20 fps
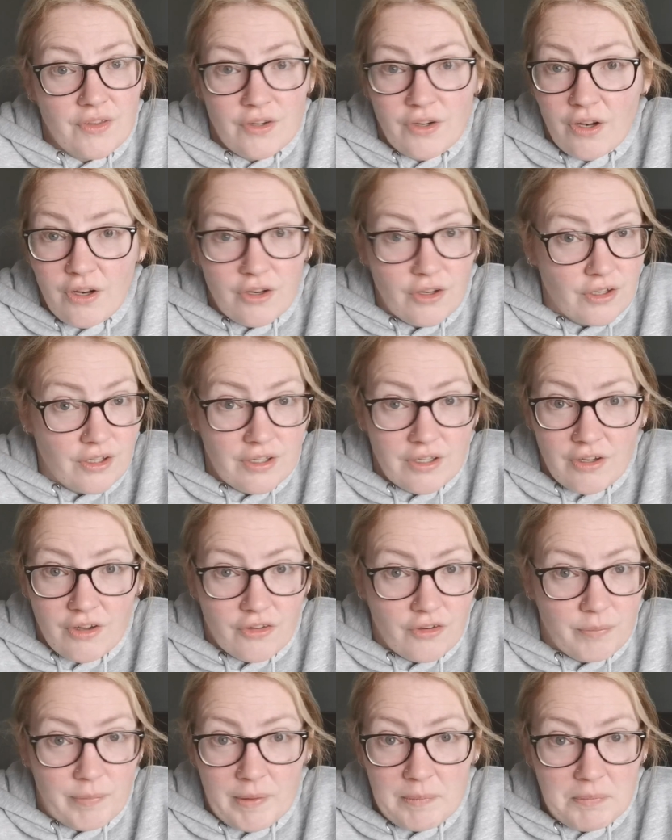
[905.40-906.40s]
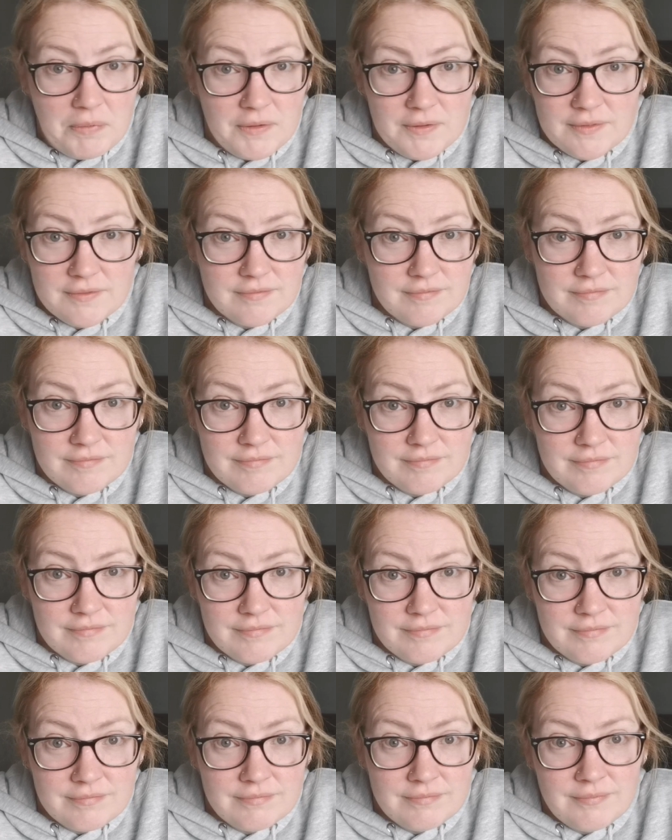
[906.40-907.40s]
They're not looking at other people.
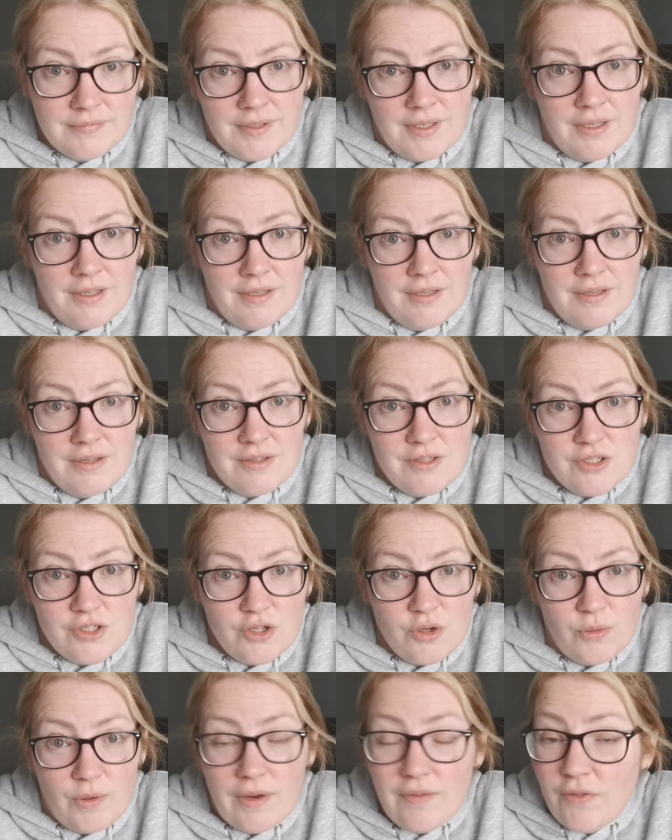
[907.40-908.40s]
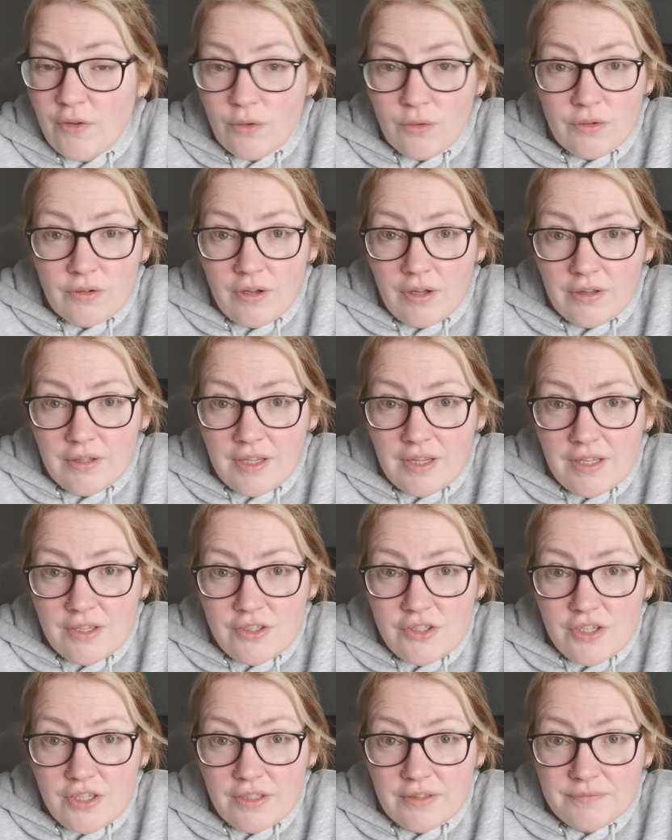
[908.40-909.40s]
So if you're going holiday
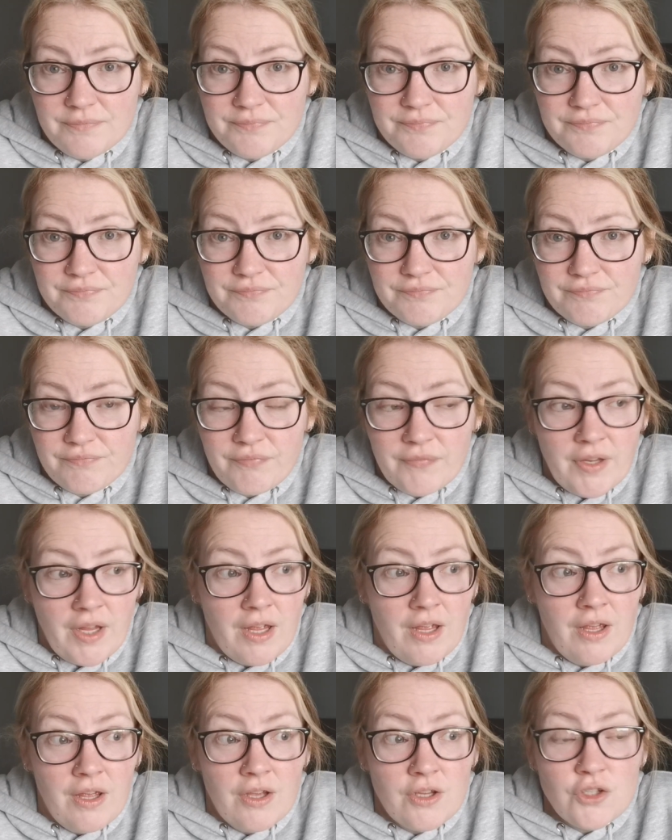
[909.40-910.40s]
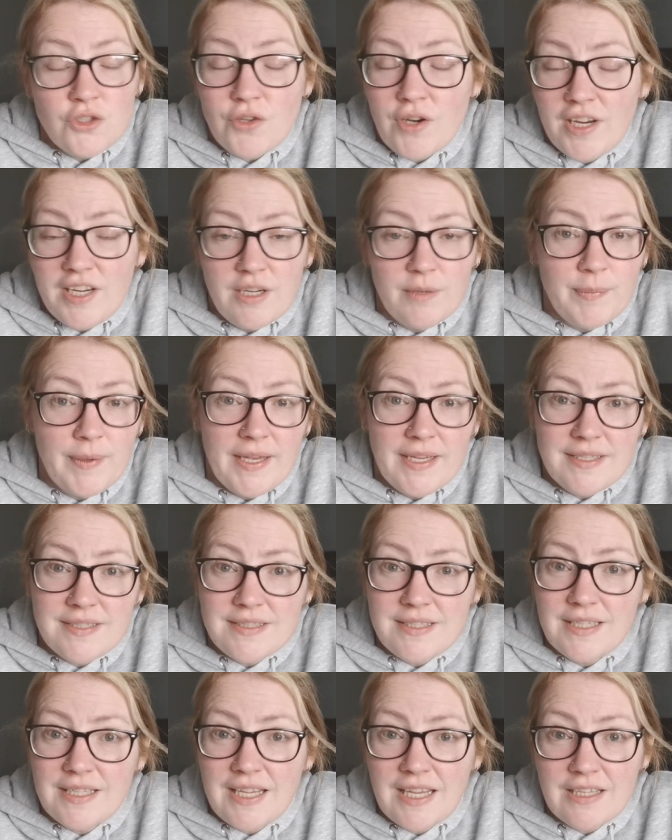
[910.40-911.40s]
this year, try your
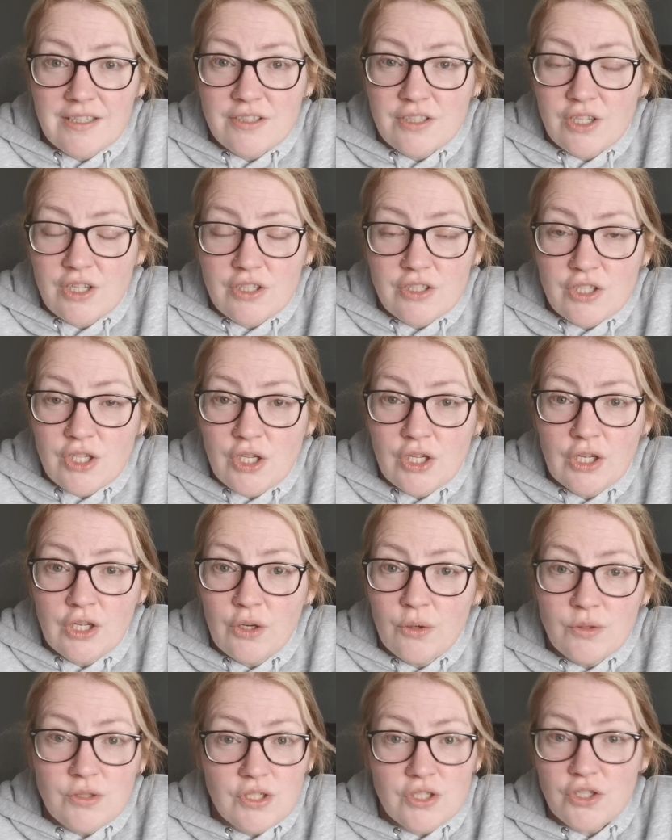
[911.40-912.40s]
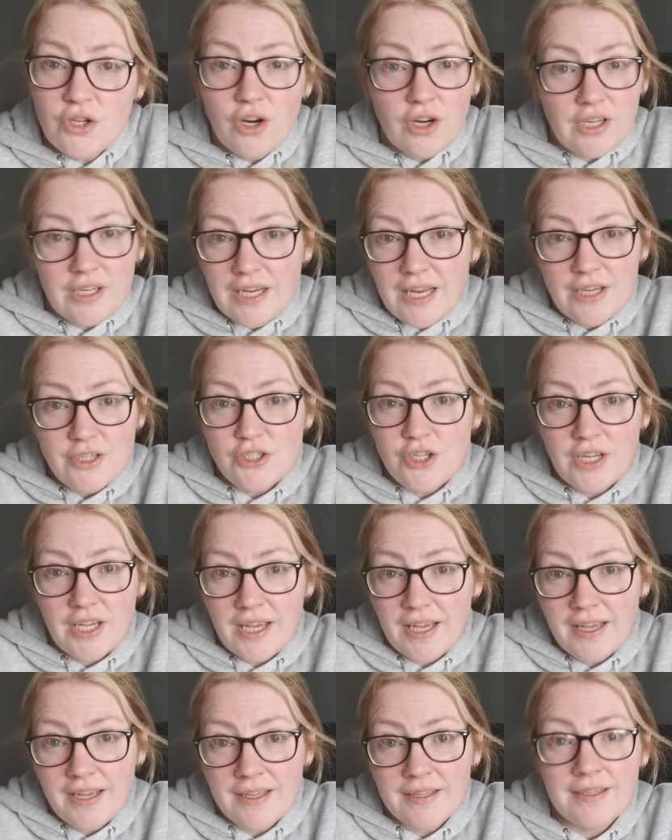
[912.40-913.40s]
best to get the closest Target as you
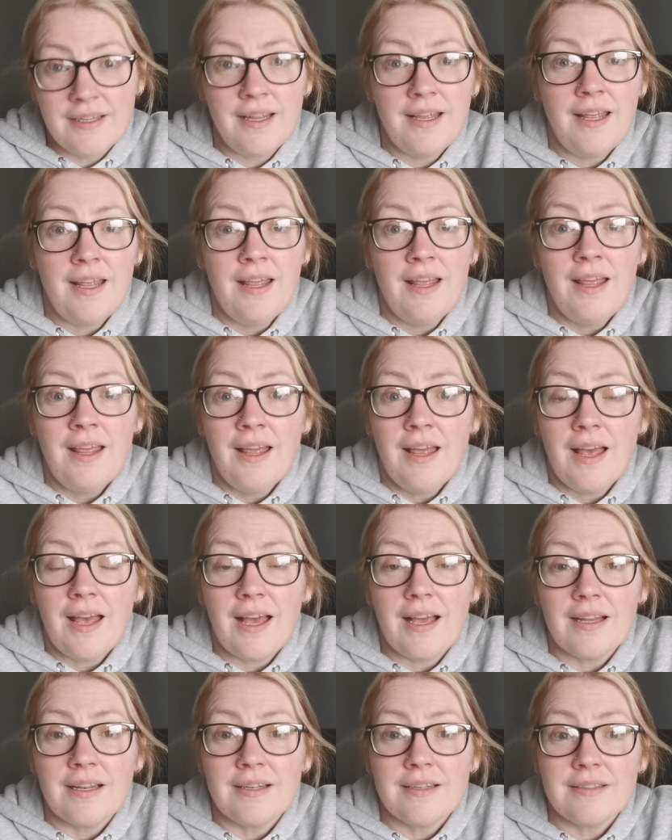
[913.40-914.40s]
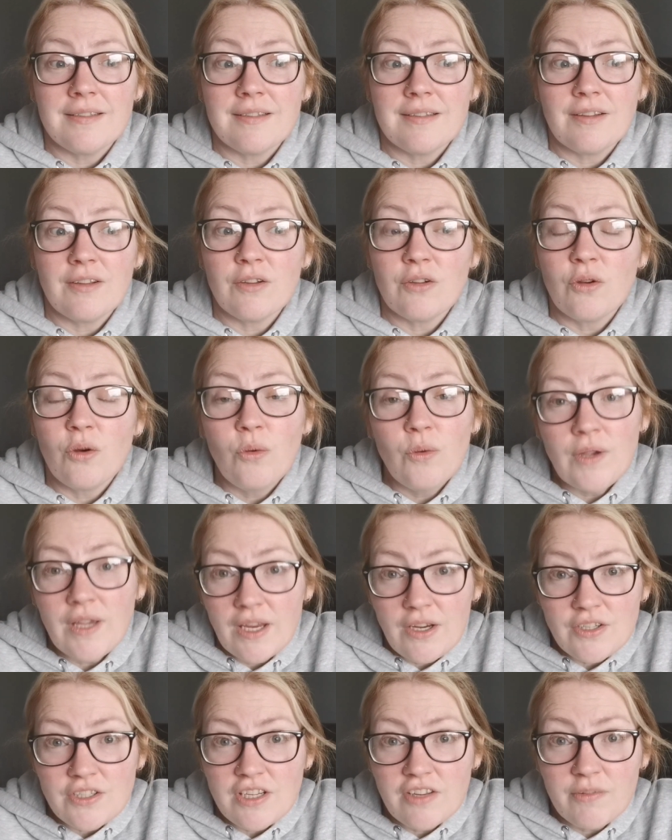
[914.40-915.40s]
can and go and
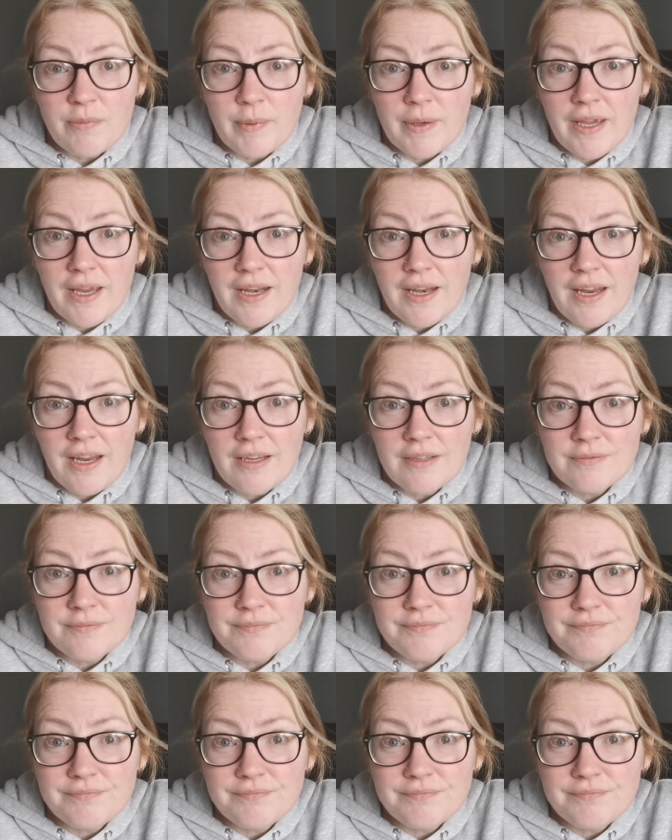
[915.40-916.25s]
get yourself a bikini.